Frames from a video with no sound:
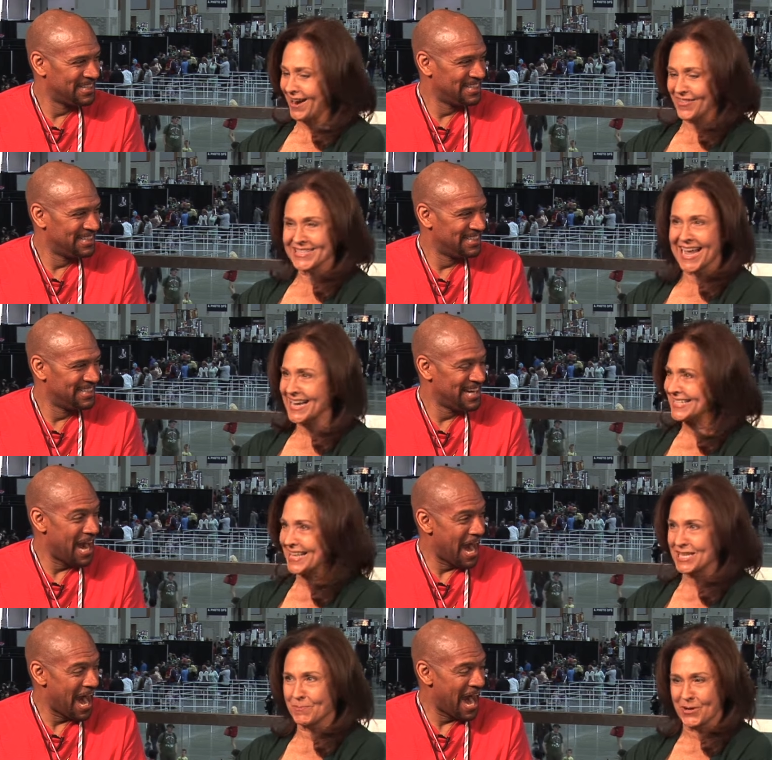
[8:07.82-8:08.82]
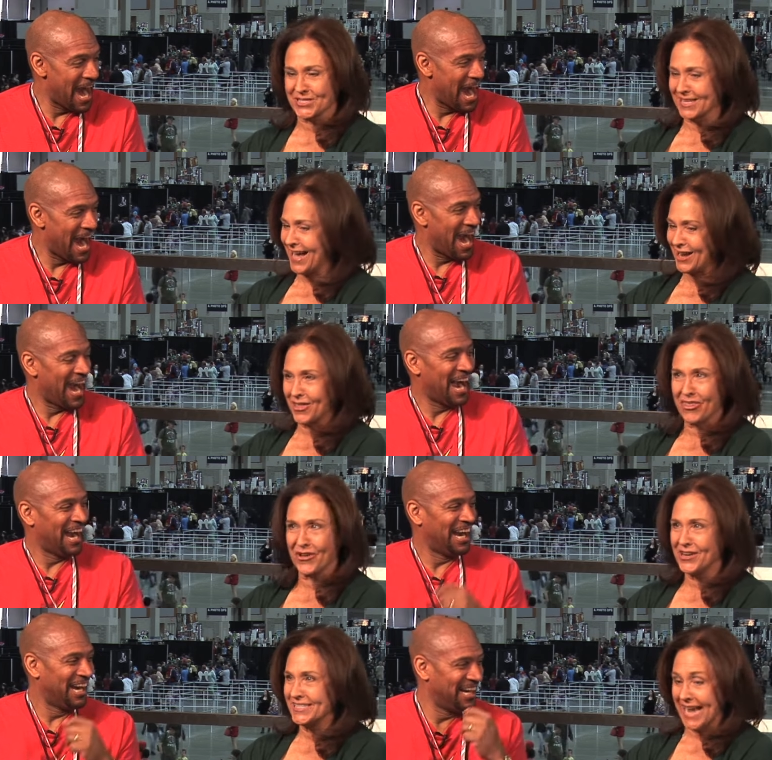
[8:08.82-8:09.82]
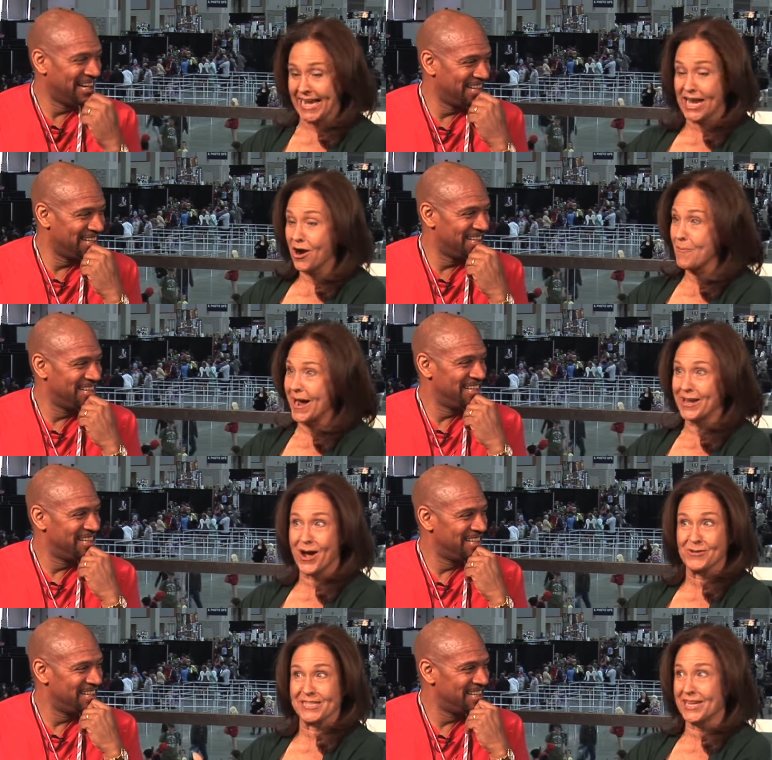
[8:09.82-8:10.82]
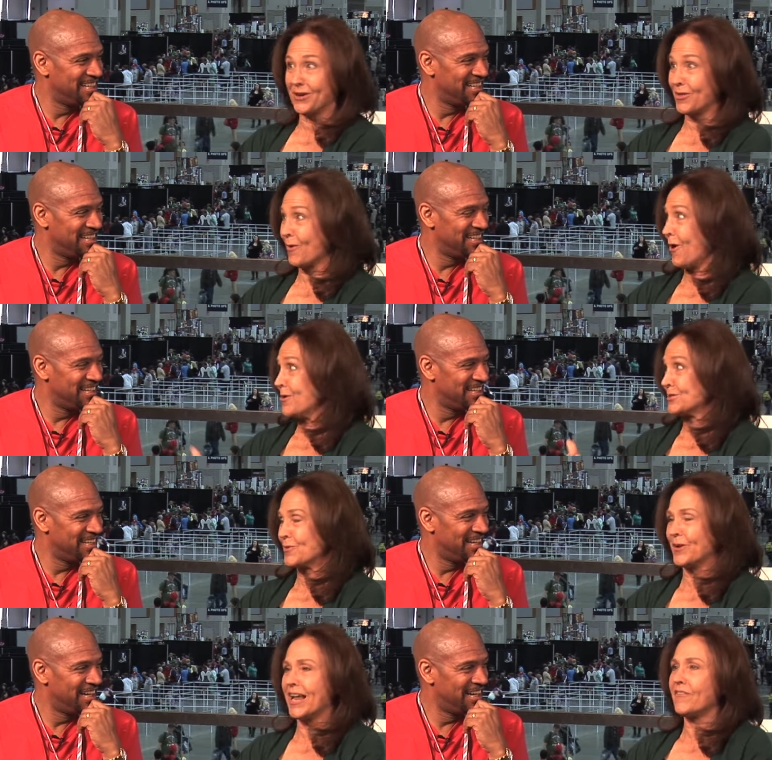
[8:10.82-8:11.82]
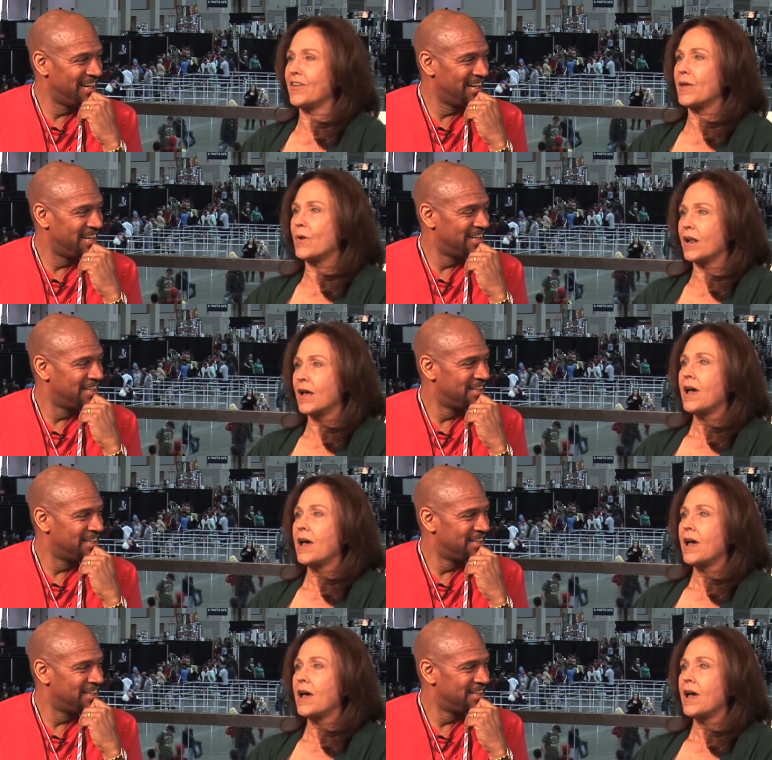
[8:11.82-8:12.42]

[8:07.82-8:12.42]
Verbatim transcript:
Speaker 1: on the second day this person lied, on the third day, and here are my notes, and here are the quotes, and whatever, and they went,